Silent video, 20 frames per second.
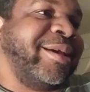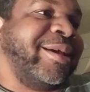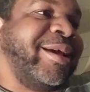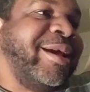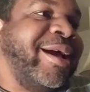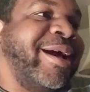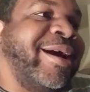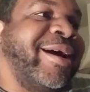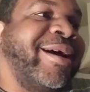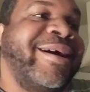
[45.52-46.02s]

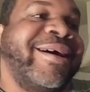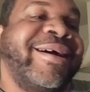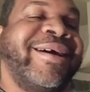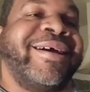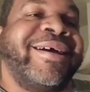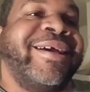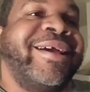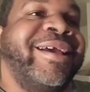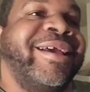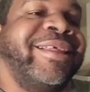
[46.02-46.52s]

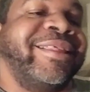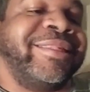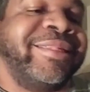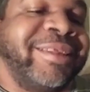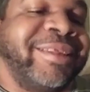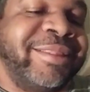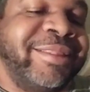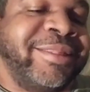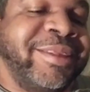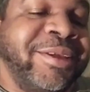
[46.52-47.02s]

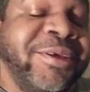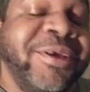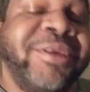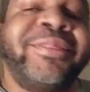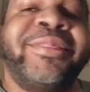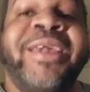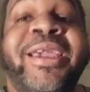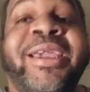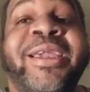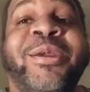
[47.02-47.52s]
The good
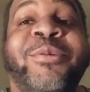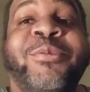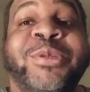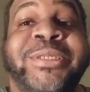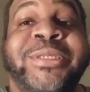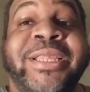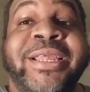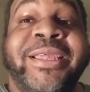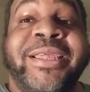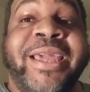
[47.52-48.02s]
thing was
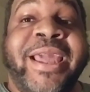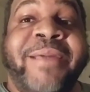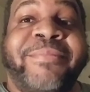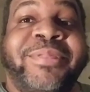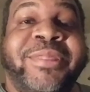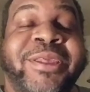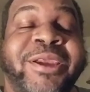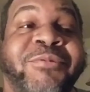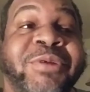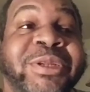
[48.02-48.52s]
they kept
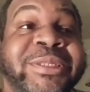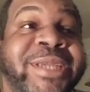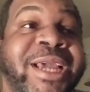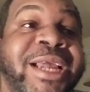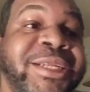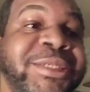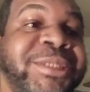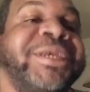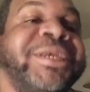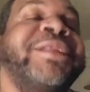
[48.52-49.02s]
their
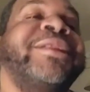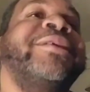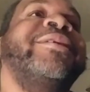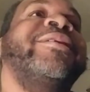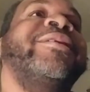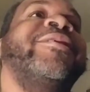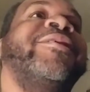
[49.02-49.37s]
retention